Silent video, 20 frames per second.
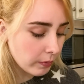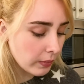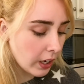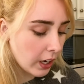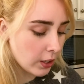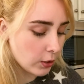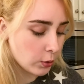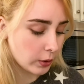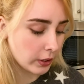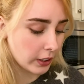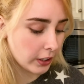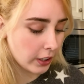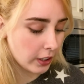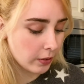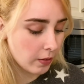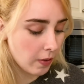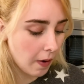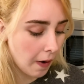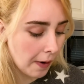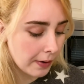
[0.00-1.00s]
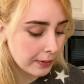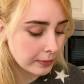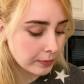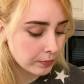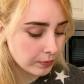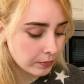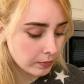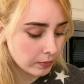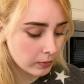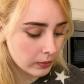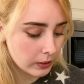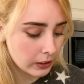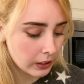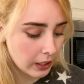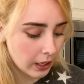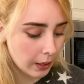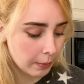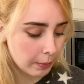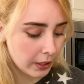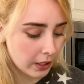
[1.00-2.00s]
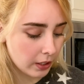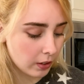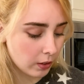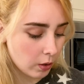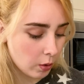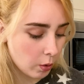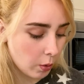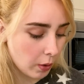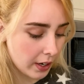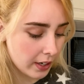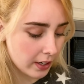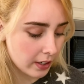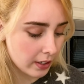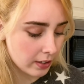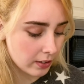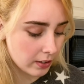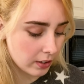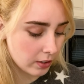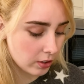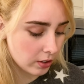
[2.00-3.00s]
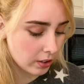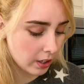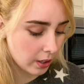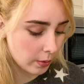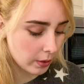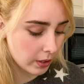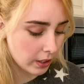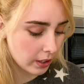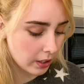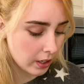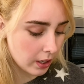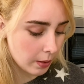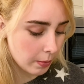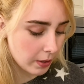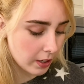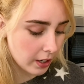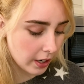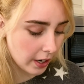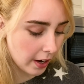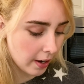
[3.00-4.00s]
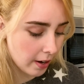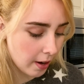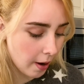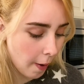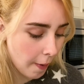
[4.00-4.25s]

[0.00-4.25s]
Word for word: That's really good. I'm being quiet because I just kind of want to keep eating it.